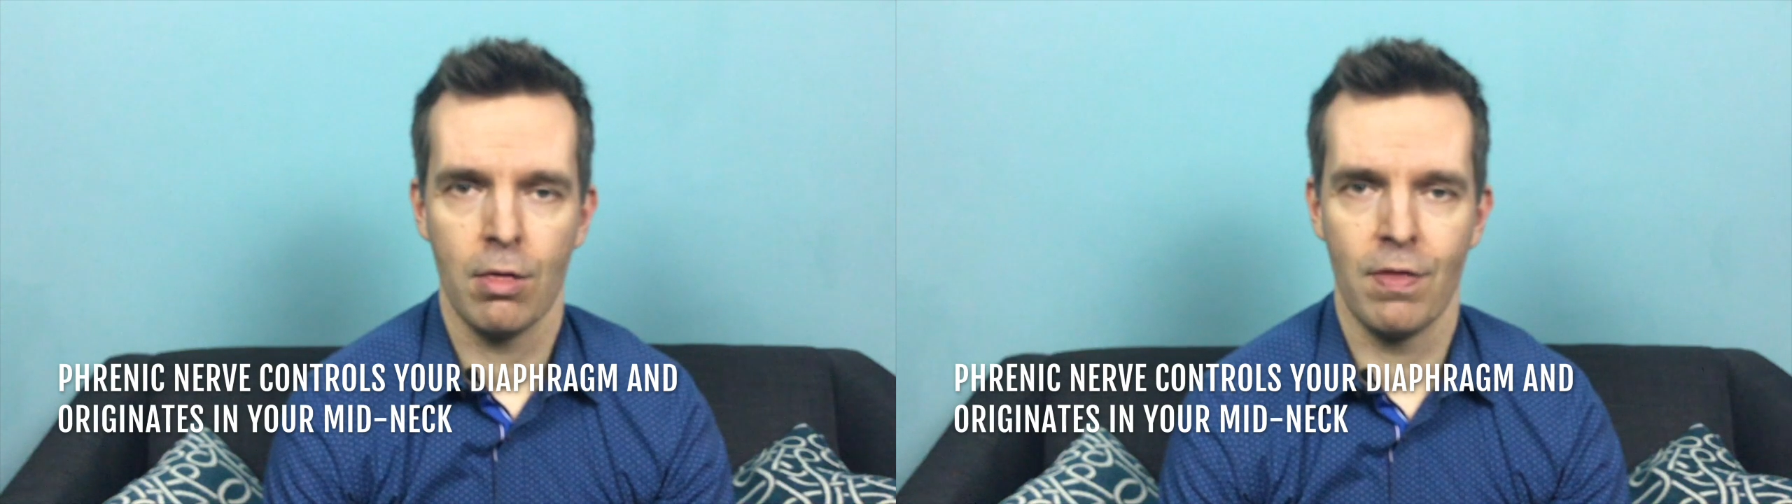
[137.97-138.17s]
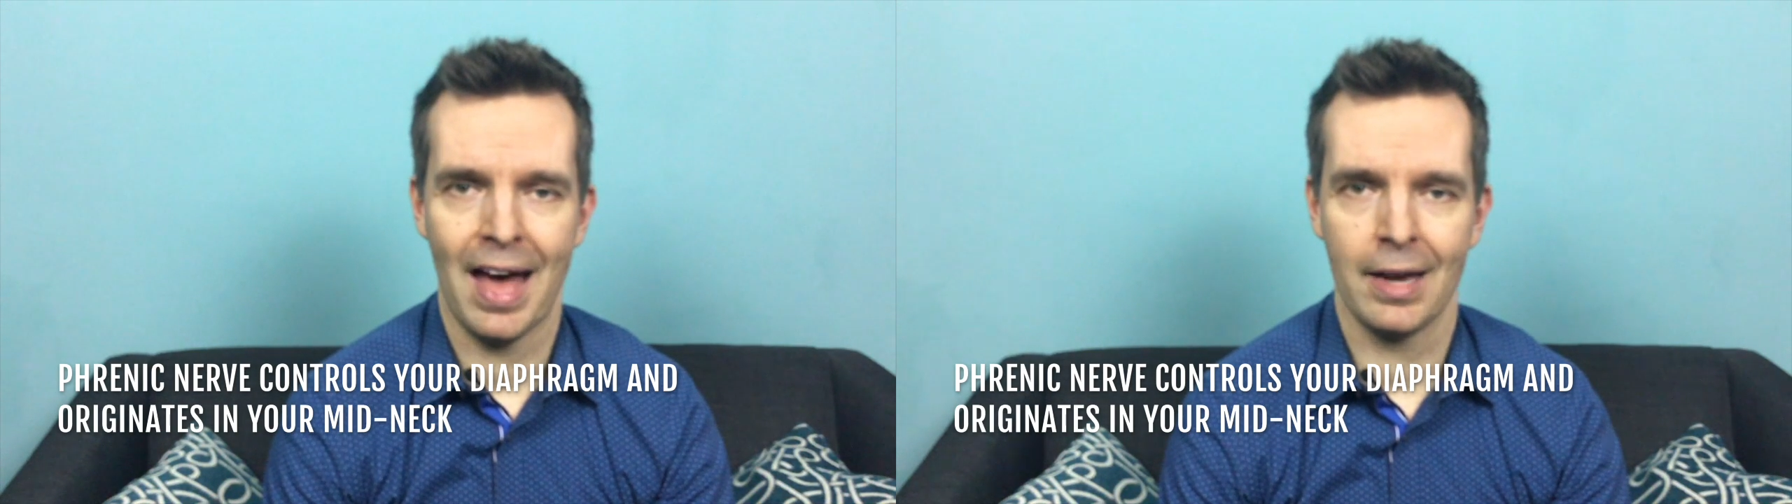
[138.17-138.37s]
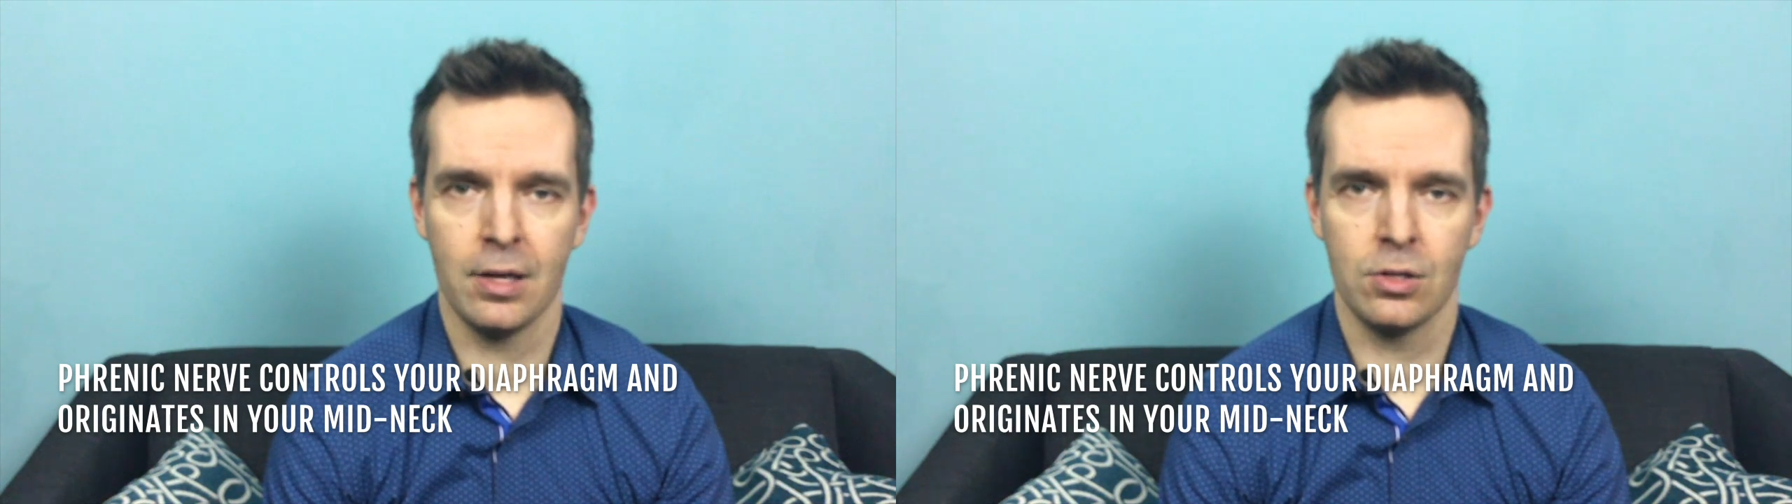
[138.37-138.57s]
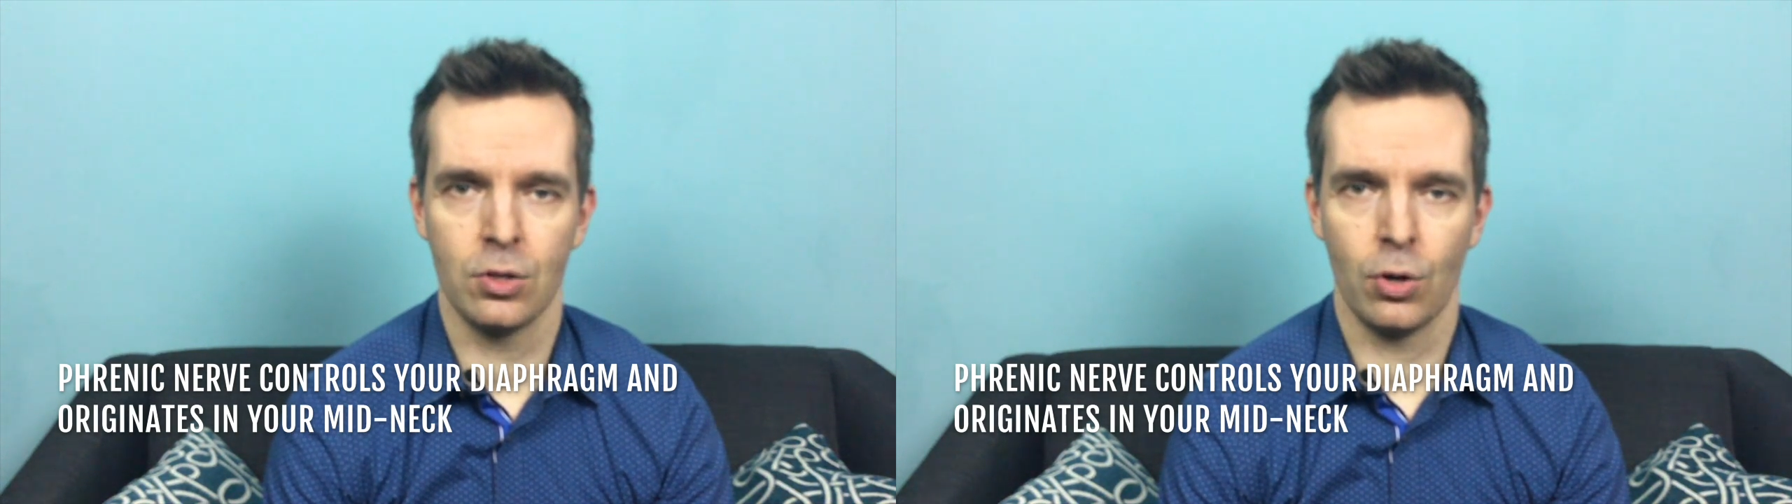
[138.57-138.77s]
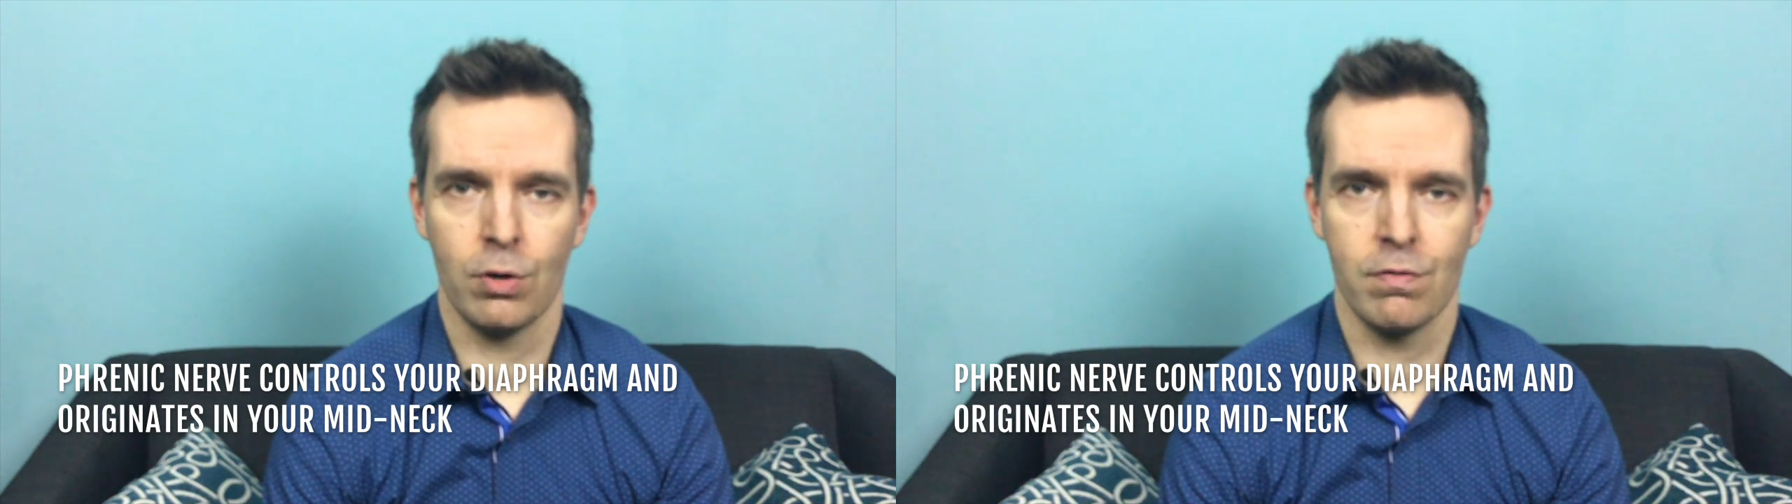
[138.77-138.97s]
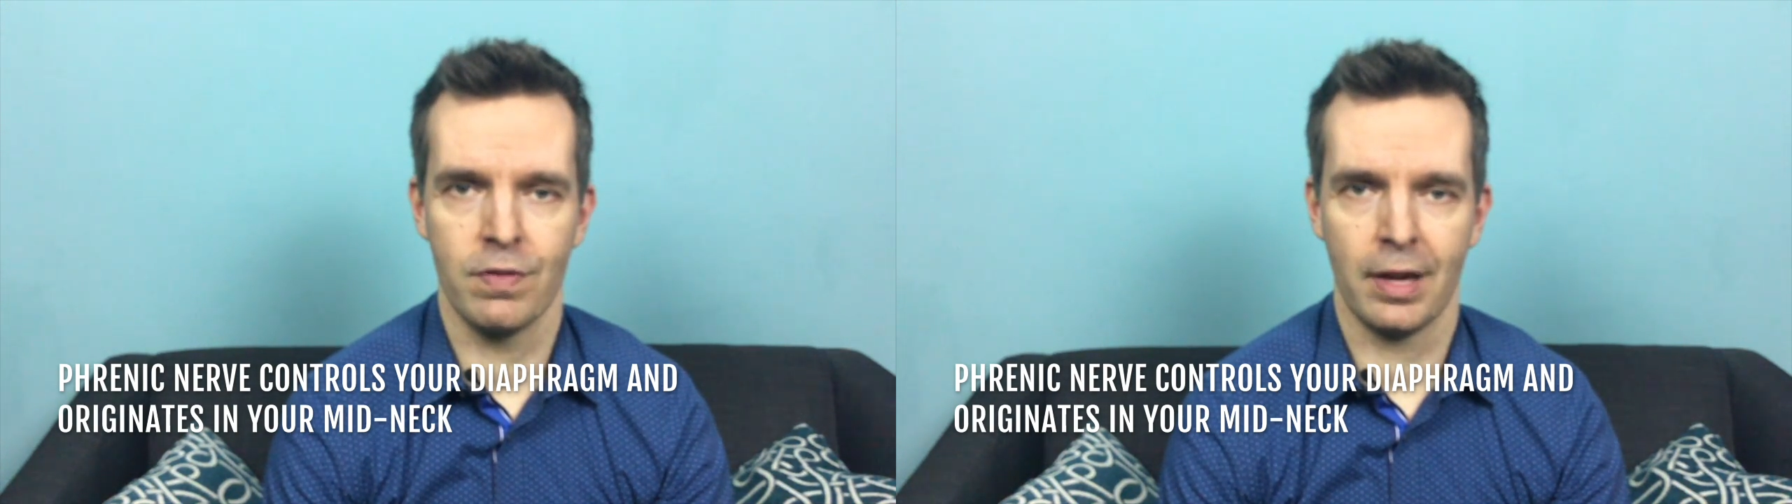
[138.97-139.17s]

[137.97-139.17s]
That is a nerve